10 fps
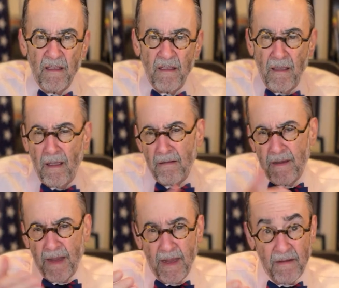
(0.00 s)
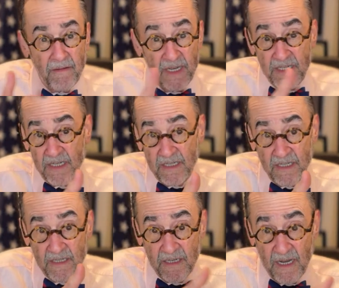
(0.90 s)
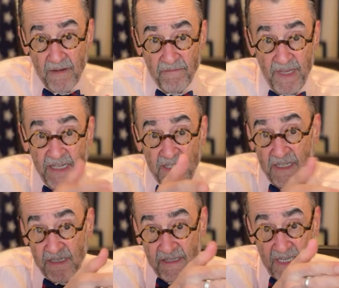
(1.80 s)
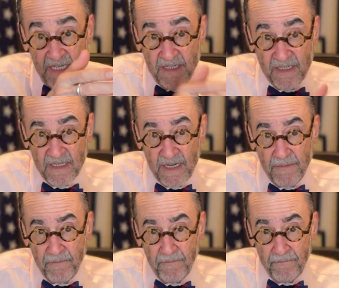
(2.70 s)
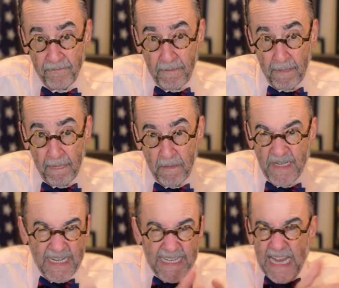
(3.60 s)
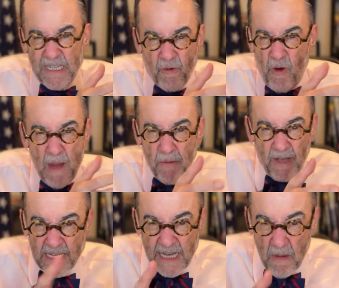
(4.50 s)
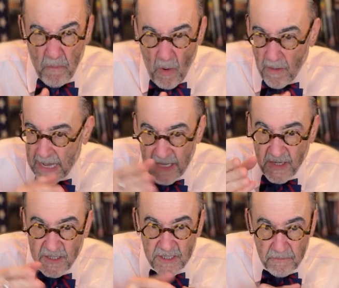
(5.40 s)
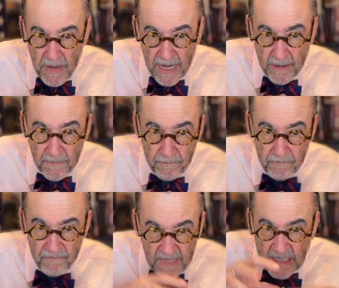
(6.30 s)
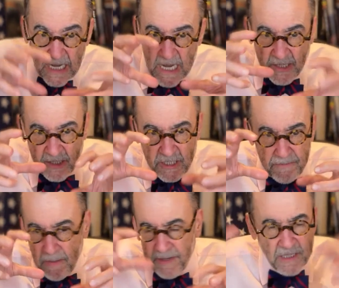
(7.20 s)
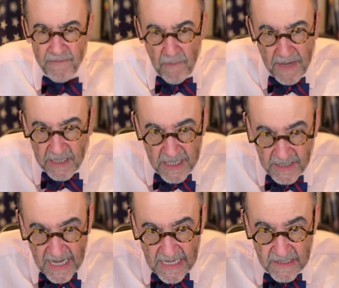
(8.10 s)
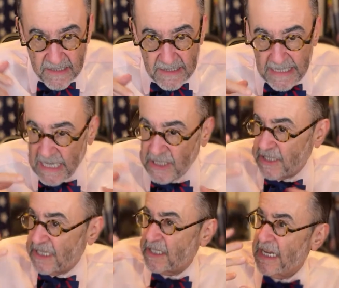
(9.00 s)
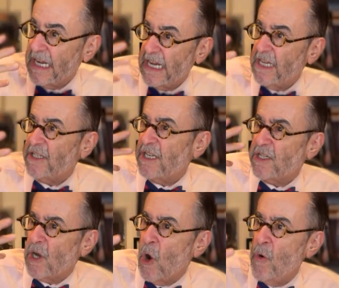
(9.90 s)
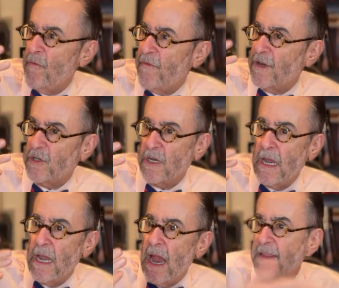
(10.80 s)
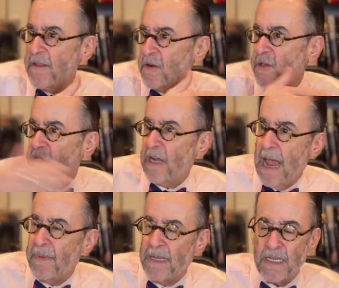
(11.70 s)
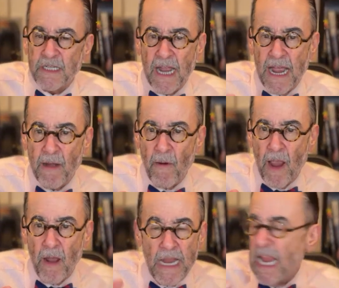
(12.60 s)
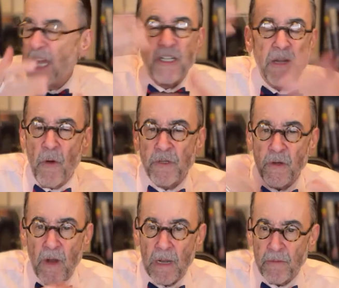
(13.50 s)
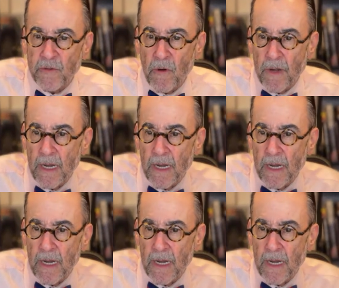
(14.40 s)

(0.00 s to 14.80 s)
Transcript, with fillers: Okay, this is the stuff. This is this is it. See, that's crime online is kind of boring. This is better. This this is better because none of it makes any sense. It's this it's this O fish, and then they're slapping this guy around. It's the most incredible story.